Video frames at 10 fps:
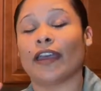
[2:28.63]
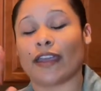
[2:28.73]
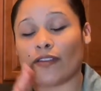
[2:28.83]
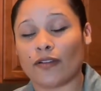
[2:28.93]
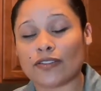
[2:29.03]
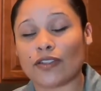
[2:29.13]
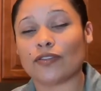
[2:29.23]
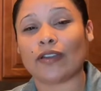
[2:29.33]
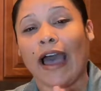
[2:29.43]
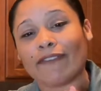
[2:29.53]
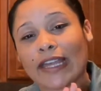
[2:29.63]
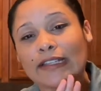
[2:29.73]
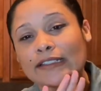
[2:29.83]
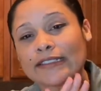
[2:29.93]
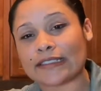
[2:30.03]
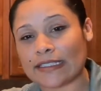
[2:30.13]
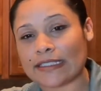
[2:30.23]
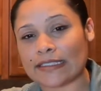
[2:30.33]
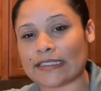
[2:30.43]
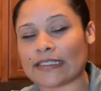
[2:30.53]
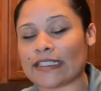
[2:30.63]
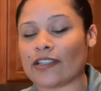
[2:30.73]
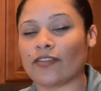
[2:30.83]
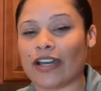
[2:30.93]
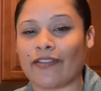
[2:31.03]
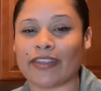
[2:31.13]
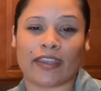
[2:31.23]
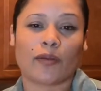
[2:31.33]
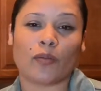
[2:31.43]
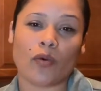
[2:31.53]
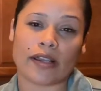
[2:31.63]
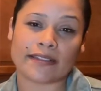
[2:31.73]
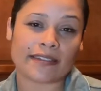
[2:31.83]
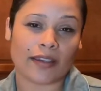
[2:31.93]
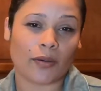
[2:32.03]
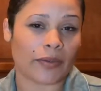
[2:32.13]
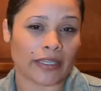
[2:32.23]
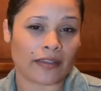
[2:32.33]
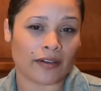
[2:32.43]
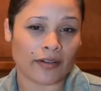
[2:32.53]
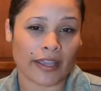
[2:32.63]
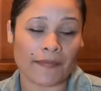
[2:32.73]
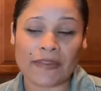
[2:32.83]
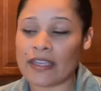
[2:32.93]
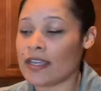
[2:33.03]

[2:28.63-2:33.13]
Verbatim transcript: And also to have that consistency of having it once a week, okay?